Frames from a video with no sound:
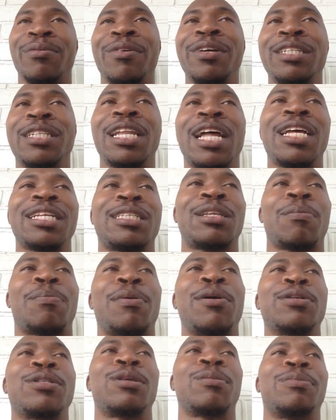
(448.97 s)
We're not
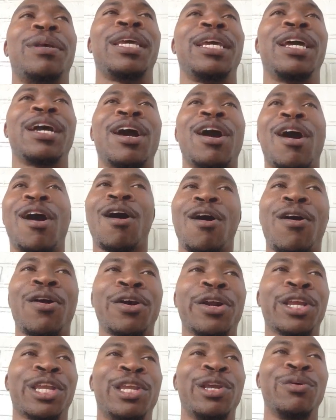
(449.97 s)
supposed to be
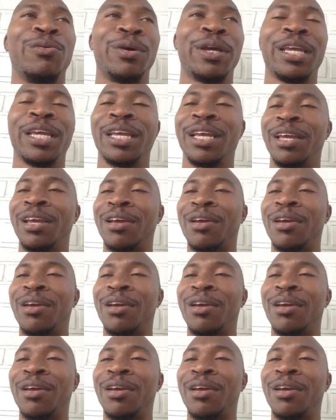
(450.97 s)
arguing